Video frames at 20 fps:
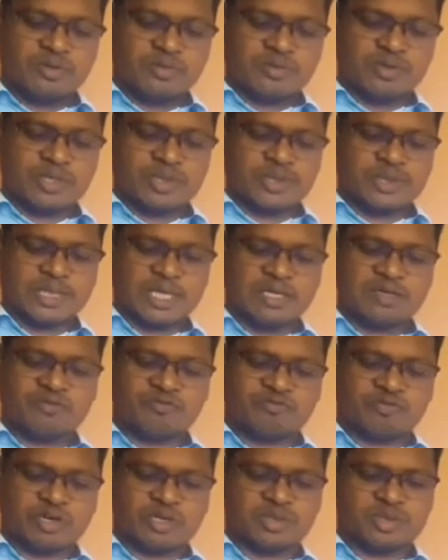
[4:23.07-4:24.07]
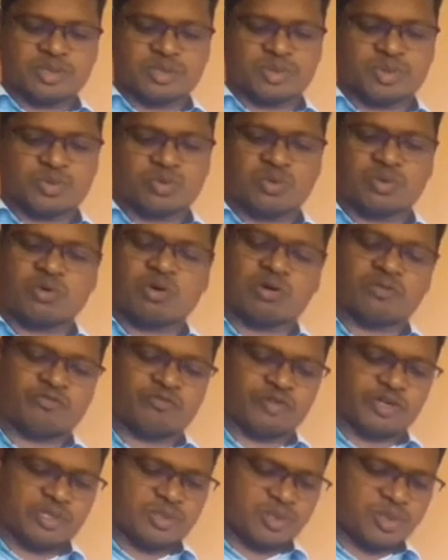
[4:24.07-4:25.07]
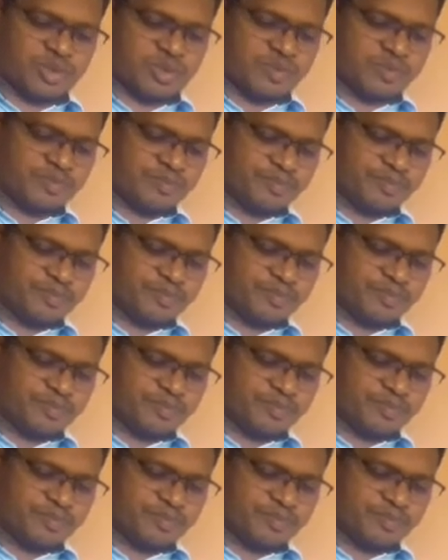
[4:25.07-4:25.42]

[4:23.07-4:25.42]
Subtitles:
The San Francisco Conference.